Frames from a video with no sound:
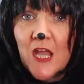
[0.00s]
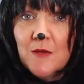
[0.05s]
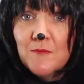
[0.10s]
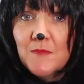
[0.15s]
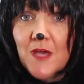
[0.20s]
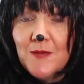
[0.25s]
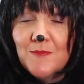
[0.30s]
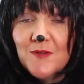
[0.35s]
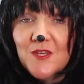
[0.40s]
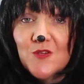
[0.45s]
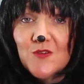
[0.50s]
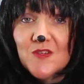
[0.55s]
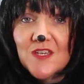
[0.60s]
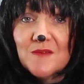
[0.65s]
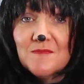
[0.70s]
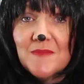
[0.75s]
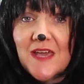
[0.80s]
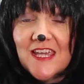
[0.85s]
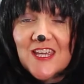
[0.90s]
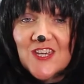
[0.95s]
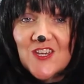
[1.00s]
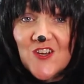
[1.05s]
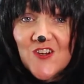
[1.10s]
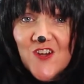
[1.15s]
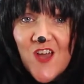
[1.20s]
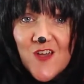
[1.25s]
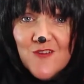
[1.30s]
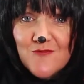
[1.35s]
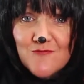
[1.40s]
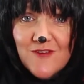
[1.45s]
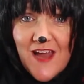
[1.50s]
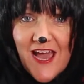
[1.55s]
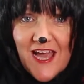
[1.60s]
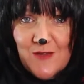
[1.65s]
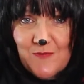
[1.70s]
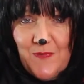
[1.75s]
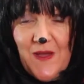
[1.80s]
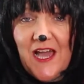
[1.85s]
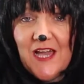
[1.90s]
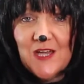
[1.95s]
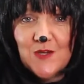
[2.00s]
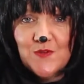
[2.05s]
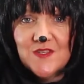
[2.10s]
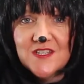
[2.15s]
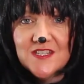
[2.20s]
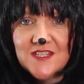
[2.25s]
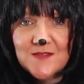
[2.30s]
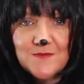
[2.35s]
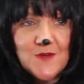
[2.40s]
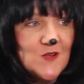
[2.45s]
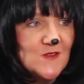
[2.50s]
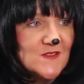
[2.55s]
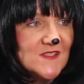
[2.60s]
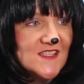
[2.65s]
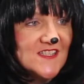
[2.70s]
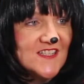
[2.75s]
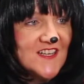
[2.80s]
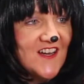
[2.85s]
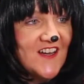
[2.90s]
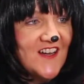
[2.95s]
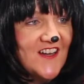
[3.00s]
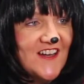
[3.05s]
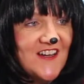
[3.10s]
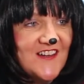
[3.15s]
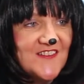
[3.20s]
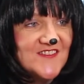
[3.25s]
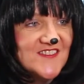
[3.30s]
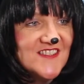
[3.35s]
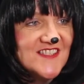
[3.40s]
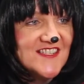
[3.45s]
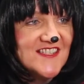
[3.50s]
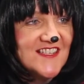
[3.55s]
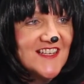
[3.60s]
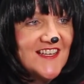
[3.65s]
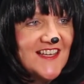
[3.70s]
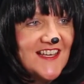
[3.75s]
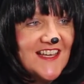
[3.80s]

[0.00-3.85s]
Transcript: Maybe you can make your own rag bag with some old scarves.